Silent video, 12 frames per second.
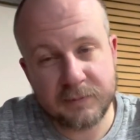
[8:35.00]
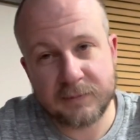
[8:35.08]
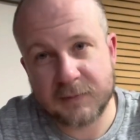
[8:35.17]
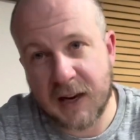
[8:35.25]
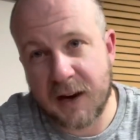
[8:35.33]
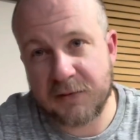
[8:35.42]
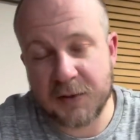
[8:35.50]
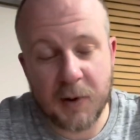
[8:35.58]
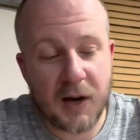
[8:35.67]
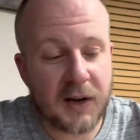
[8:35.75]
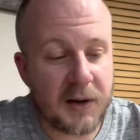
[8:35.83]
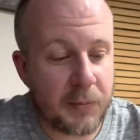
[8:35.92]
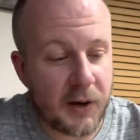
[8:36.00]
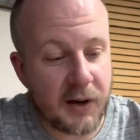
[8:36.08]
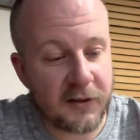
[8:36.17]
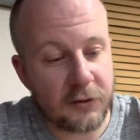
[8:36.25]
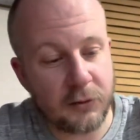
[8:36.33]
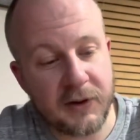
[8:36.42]
aftermarket
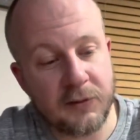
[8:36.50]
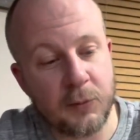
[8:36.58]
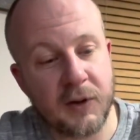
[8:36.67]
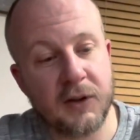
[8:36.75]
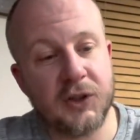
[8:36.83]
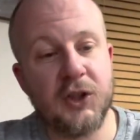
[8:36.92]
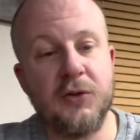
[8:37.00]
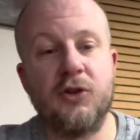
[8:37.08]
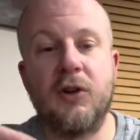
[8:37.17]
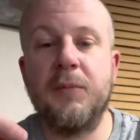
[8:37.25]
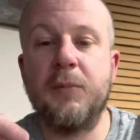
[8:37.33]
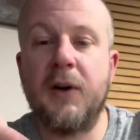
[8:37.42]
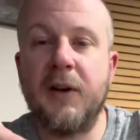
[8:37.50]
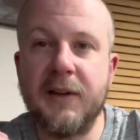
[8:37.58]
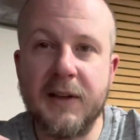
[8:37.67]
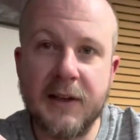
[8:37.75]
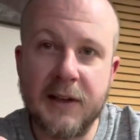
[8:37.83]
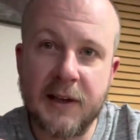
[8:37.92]
parts or even whether I should try and buy
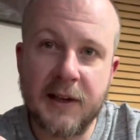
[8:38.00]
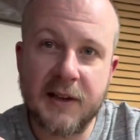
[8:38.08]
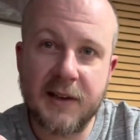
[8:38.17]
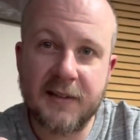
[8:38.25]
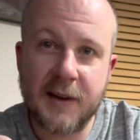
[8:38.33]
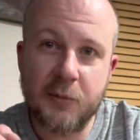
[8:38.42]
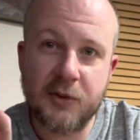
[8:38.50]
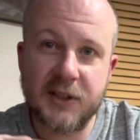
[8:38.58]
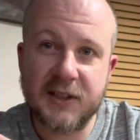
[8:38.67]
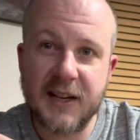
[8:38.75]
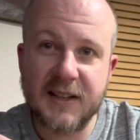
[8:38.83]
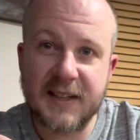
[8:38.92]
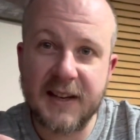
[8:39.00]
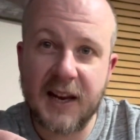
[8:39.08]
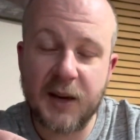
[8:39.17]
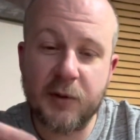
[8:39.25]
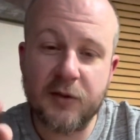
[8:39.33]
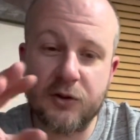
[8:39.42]
the temperature sensing
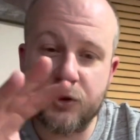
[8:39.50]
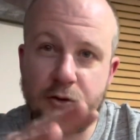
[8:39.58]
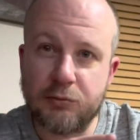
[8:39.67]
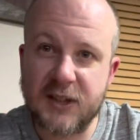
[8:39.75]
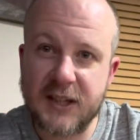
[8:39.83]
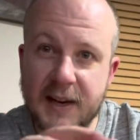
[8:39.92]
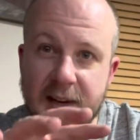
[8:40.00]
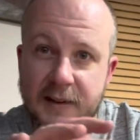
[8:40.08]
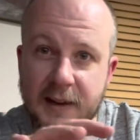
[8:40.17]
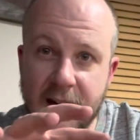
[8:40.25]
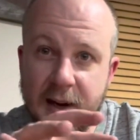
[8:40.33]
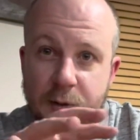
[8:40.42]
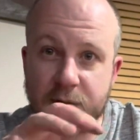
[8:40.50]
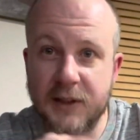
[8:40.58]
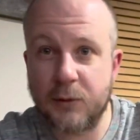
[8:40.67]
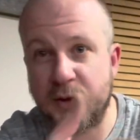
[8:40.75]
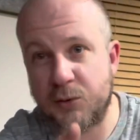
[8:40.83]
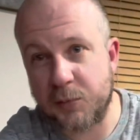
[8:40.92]
elements and just retain the housing,
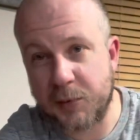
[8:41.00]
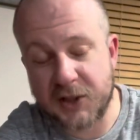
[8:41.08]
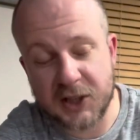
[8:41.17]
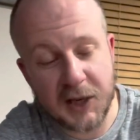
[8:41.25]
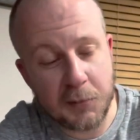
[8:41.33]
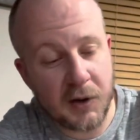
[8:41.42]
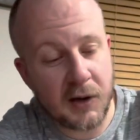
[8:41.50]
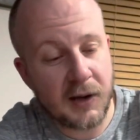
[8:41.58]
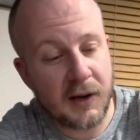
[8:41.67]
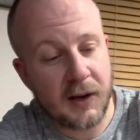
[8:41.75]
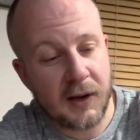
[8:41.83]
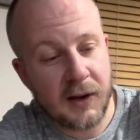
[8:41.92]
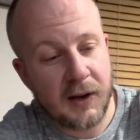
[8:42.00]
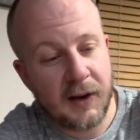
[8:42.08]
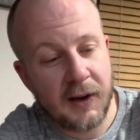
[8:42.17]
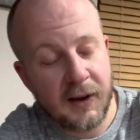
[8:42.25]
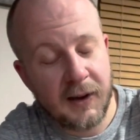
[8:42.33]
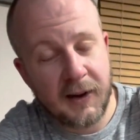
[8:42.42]
which would be cheaper.
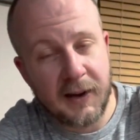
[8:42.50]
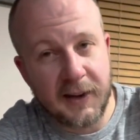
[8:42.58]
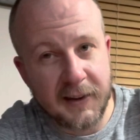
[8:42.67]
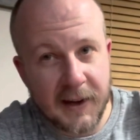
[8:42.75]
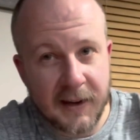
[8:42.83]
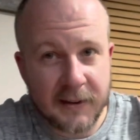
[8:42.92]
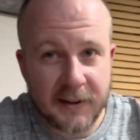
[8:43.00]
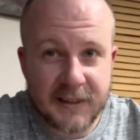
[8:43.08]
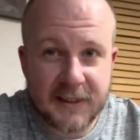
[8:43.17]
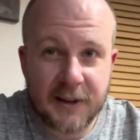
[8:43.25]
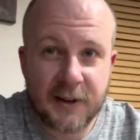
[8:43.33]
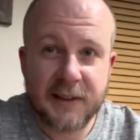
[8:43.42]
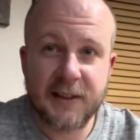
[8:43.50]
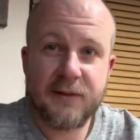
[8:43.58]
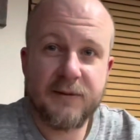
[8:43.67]
In the end, I decided,